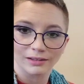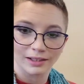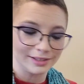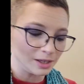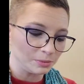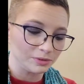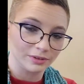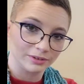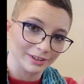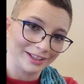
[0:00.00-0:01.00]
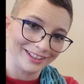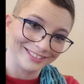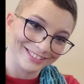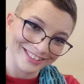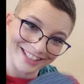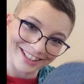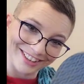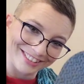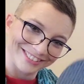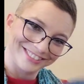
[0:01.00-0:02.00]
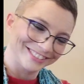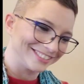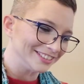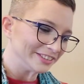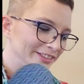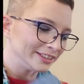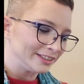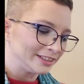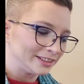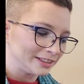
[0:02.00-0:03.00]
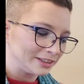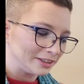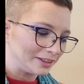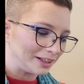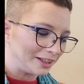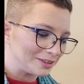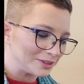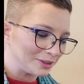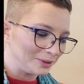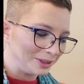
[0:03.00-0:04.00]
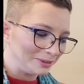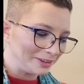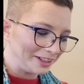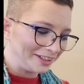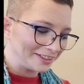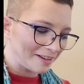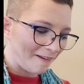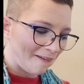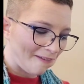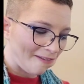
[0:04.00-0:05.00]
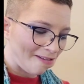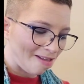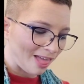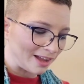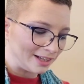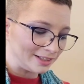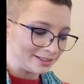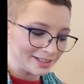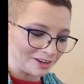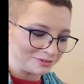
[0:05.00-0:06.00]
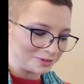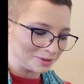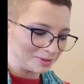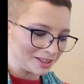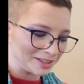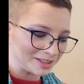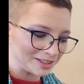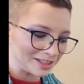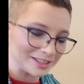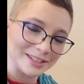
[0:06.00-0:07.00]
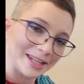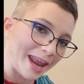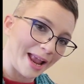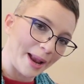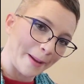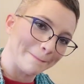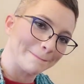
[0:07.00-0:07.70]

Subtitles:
It's helpful. Sticker. Alright, so anyway, it is helpful because it says it's an 8.